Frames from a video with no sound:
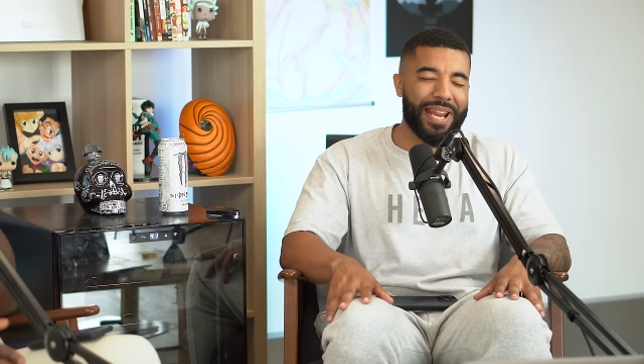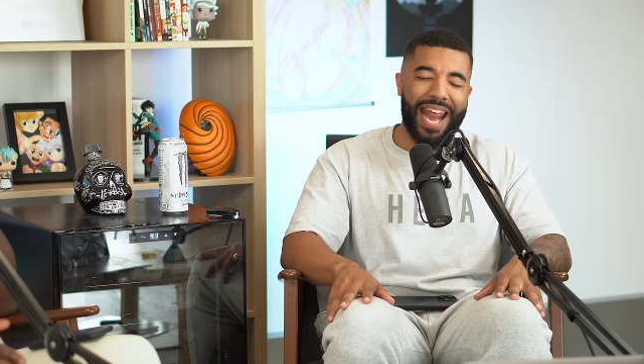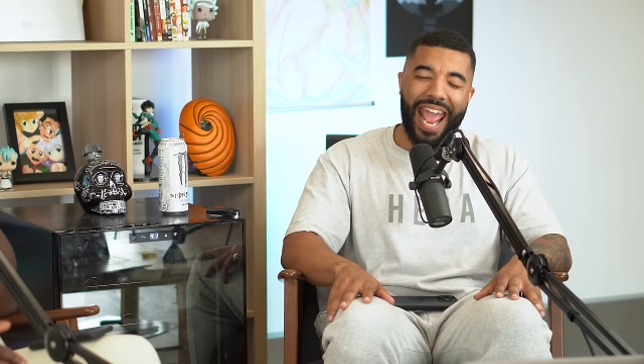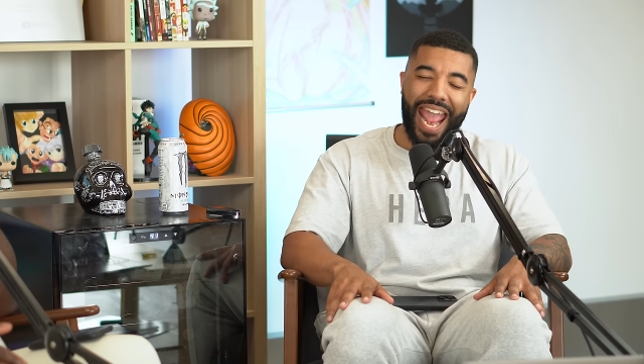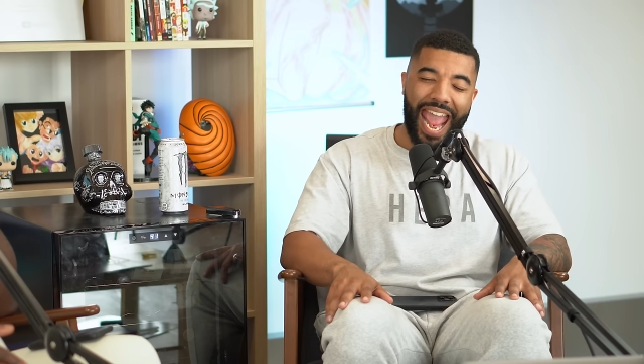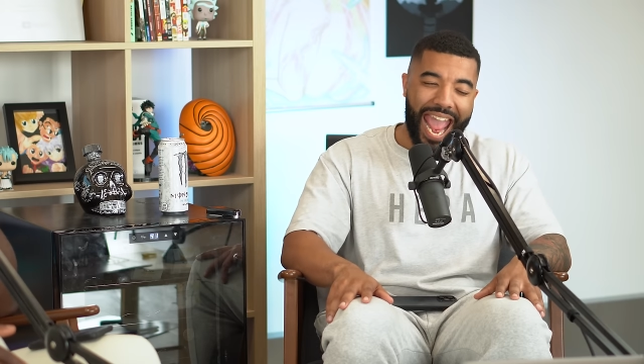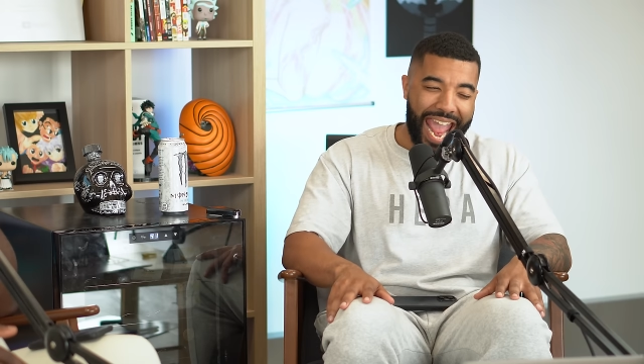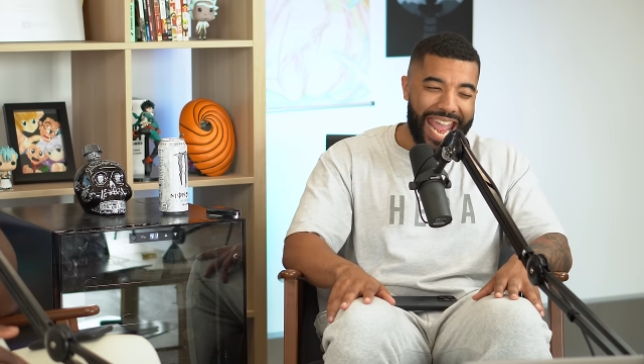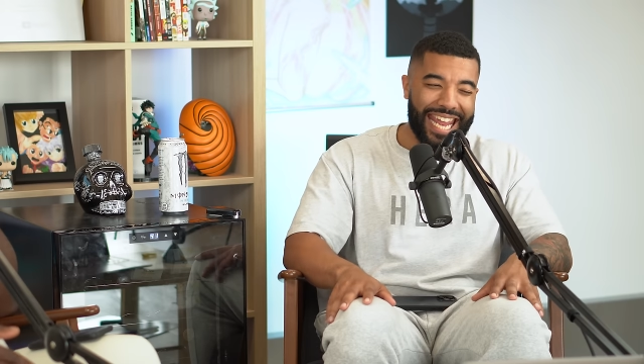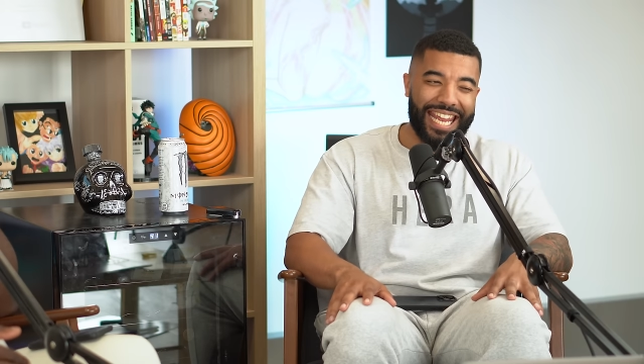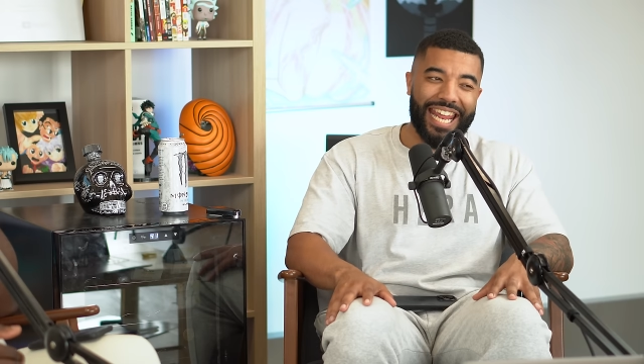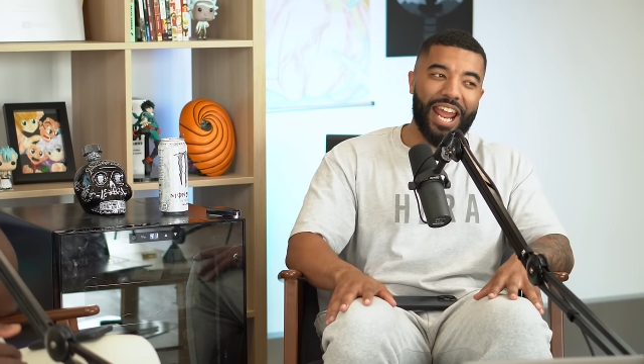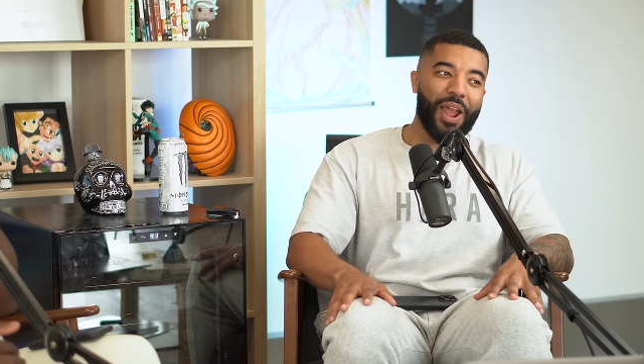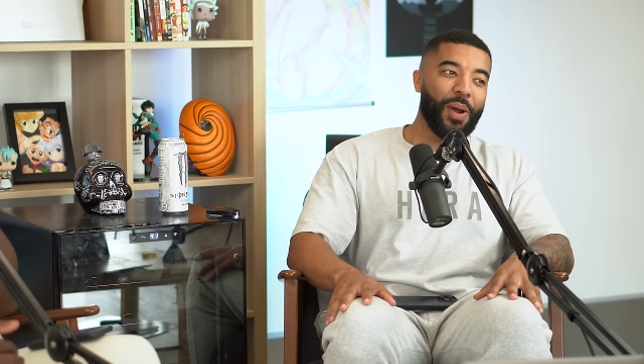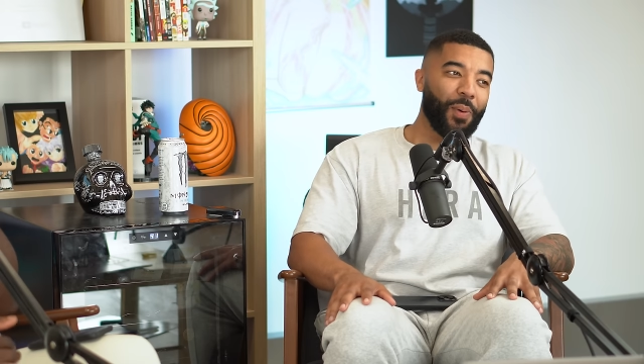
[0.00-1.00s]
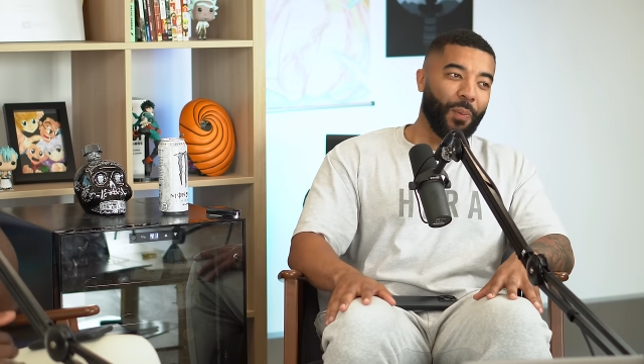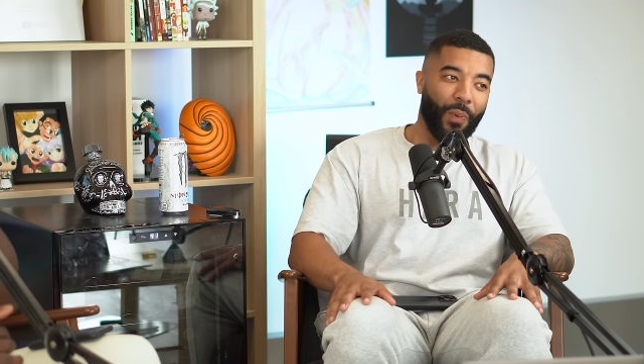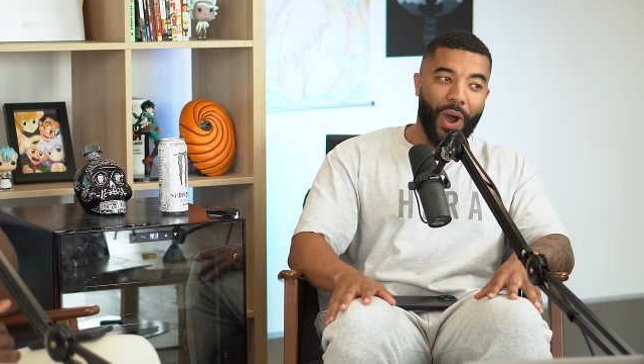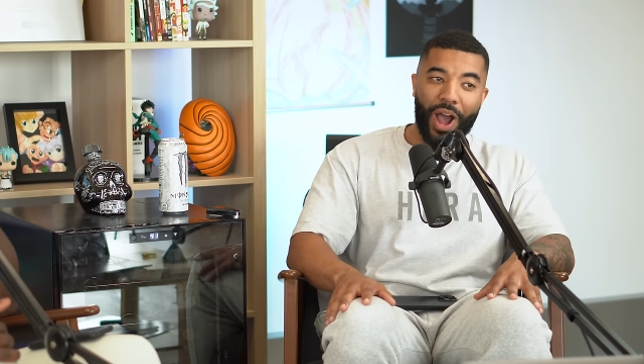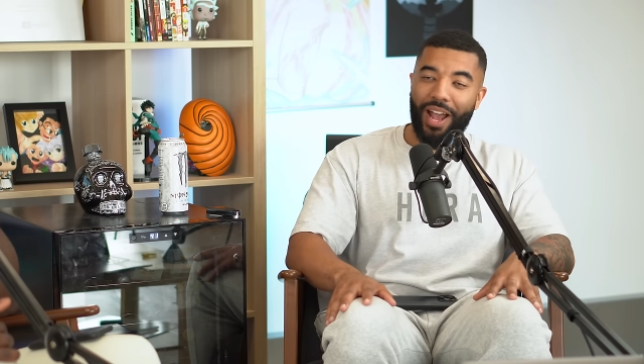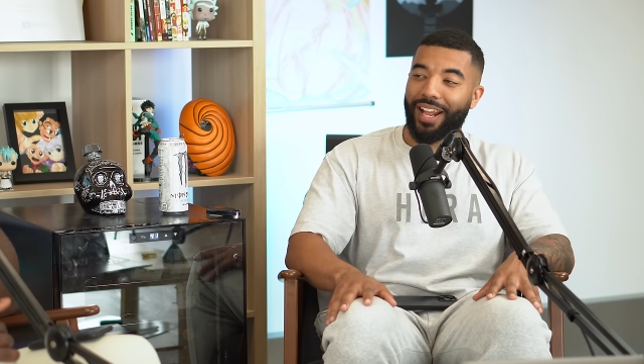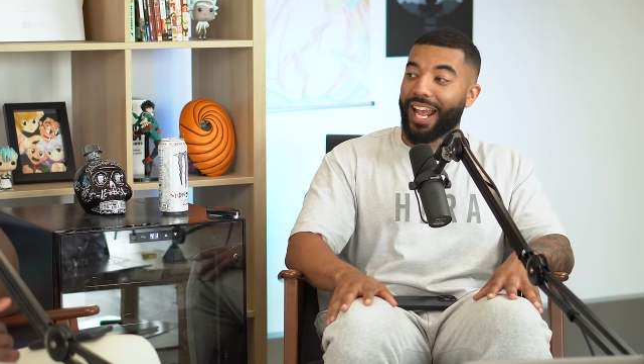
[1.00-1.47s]
did I hate
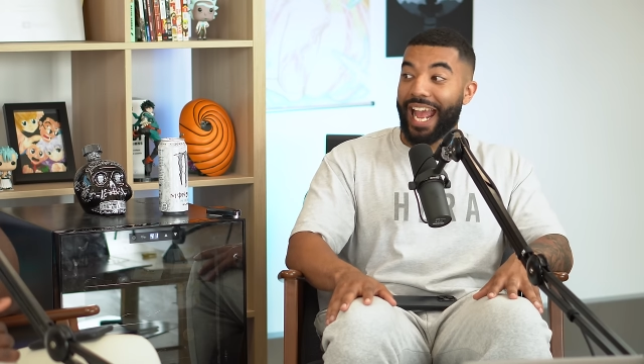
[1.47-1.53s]
work.